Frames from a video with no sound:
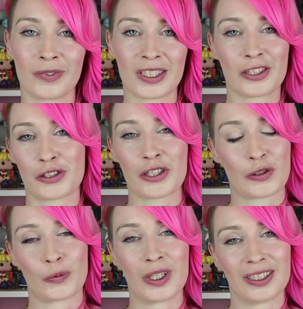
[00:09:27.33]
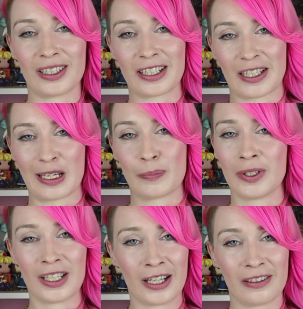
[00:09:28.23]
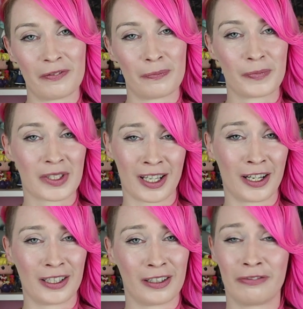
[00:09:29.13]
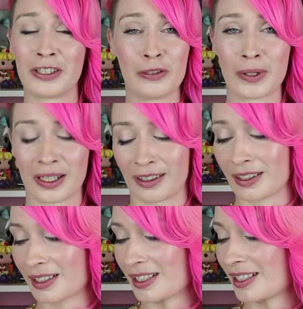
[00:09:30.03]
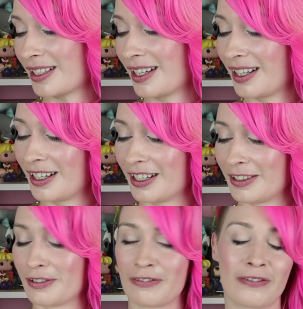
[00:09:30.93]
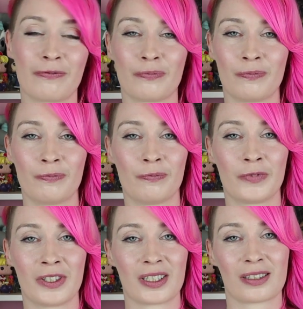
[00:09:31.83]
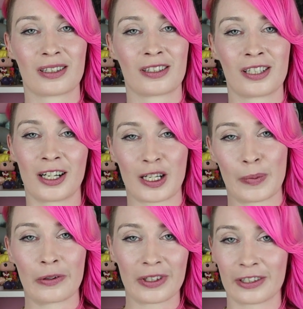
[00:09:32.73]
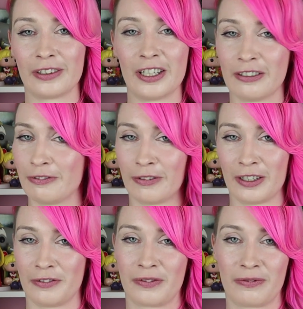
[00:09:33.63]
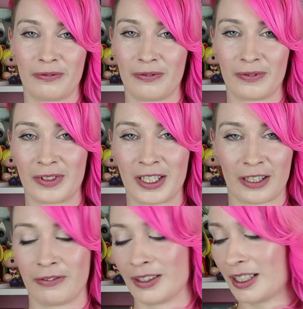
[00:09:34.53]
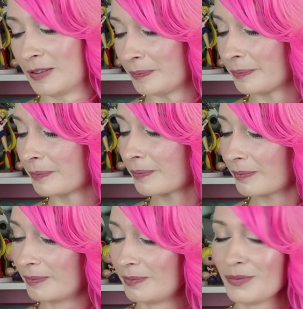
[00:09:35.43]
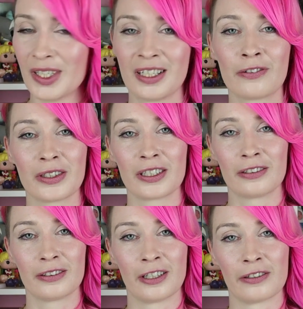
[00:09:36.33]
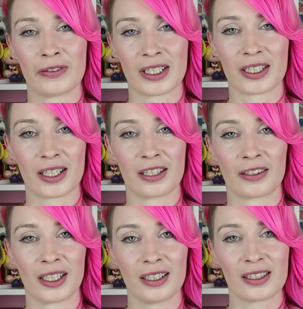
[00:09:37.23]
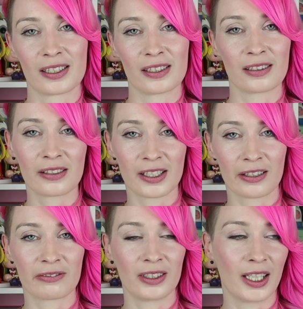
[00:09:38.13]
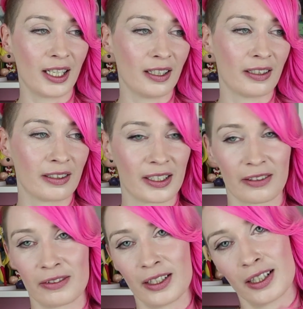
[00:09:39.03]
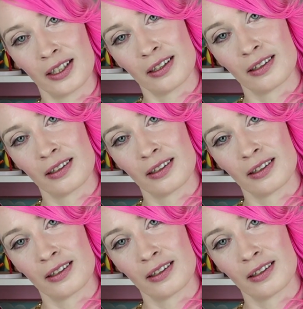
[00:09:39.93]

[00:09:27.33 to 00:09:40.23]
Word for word: this is just one example. I saw a few others of talking about their love of Chick-fil-A. I don't really know if I say it right. Is it Chick-fil-A? Chick-fil-A?